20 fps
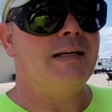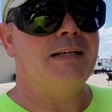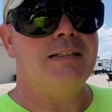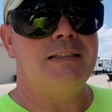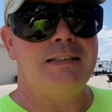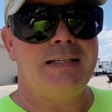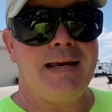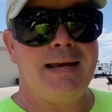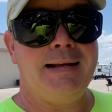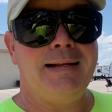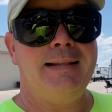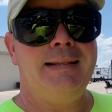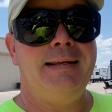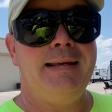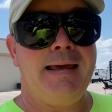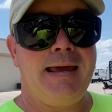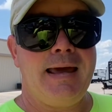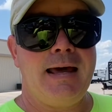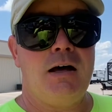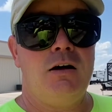
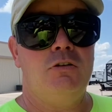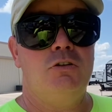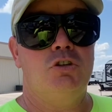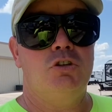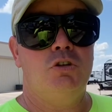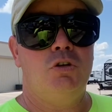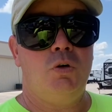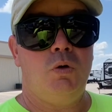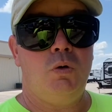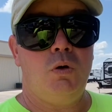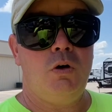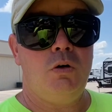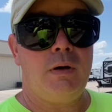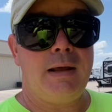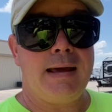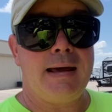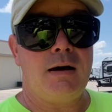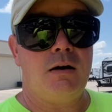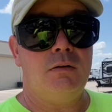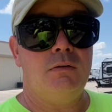exactly how to quote
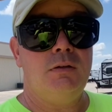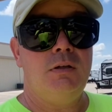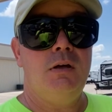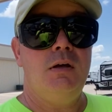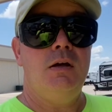out